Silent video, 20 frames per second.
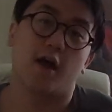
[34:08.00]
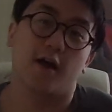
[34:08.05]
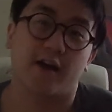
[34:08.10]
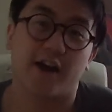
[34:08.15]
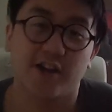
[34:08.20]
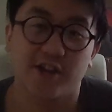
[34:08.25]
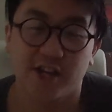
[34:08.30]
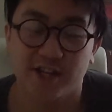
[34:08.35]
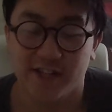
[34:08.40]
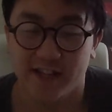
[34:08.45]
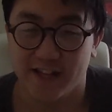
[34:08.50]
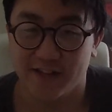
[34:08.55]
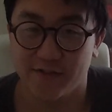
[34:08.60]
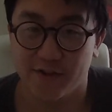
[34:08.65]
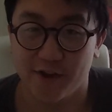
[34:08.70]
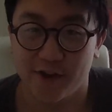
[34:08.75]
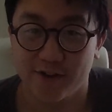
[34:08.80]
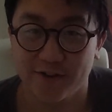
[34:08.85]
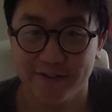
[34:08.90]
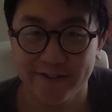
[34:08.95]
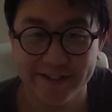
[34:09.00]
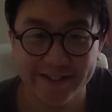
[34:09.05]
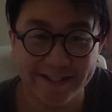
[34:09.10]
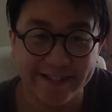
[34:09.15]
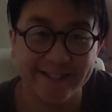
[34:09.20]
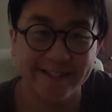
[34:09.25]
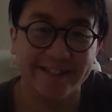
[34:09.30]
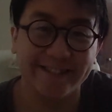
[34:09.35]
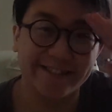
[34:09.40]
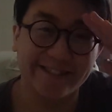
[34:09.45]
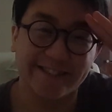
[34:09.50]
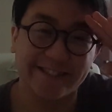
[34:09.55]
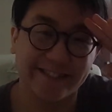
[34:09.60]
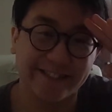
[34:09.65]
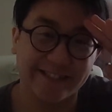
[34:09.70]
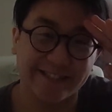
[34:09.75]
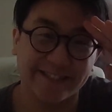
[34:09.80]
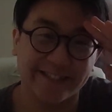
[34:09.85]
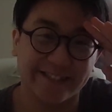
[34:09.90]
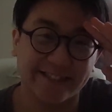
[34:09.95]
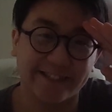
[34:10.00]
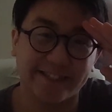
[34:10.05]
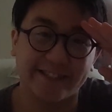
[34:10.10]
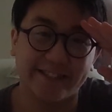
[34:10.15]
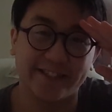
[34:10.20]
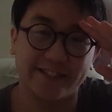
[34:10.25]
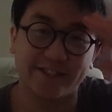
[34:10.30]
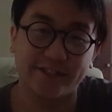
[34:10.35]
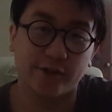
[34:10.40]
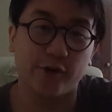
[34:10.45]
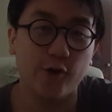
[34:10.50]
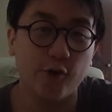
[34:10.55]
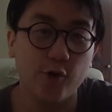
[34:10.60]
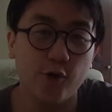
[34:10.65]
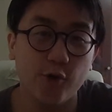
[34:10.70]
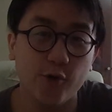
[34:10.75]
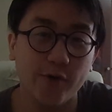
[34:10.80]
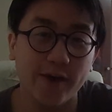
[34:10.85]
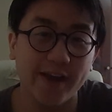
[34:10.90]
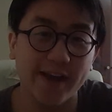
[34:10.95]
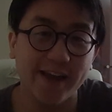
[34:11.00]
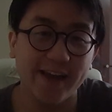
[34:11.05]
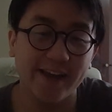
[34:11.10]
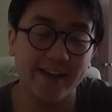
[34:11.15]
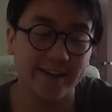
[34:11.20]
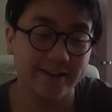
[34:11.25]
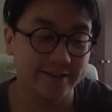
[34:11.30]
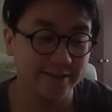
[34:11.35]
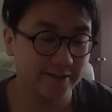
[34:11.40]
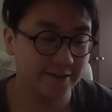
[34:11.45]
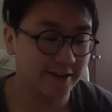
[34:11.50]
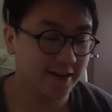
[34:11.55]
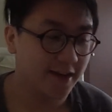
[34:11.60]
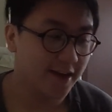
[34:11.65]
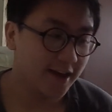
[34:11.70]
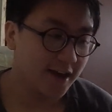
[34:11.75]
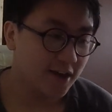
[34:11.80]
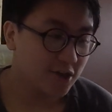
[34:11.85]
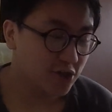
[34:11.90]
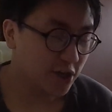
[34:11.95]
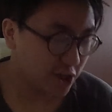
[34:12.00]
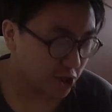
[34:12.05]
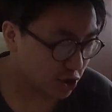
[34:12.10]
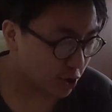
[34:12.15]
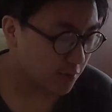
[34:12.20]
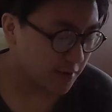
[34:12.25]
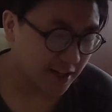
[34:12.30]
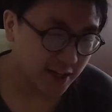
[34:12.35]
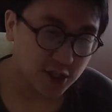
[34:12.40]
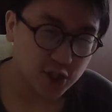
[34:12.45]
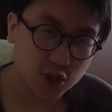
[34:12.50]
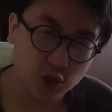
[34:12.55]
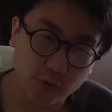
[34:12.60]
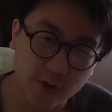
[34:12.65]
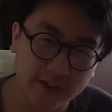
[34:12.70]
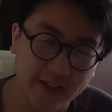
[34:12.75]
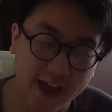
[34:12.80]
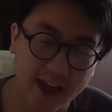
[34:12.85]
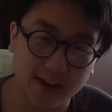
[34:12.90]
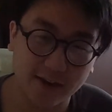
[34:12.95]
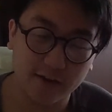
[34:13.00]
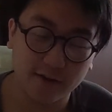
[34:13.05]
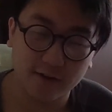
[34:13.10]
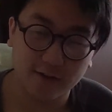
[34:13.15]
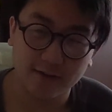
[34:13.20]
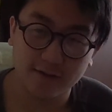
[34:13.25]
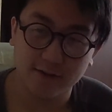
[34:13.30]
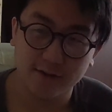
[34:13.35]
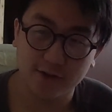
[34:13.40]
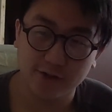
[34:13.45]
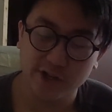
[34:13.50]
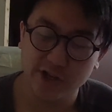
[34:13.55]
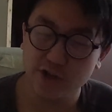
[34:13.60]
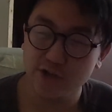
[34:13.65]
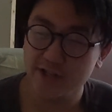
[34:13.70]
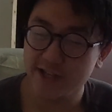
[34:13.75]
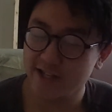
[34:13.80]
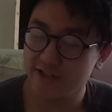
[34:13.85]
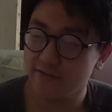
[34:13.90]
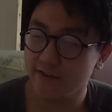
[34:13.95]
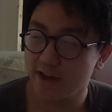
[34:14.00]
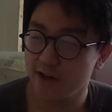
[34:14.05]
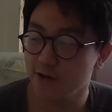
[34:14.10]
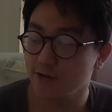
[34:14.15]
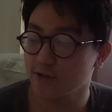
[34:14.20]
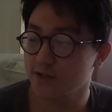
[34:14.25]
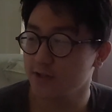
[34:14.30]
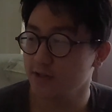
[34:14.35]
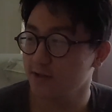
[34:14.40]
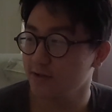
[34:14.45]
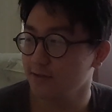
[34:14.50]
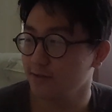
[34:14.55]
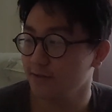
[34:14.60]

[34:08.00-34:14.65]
I'll do it in the next video. Suey. Let's stop saying Suey at the end. Let's just say something else.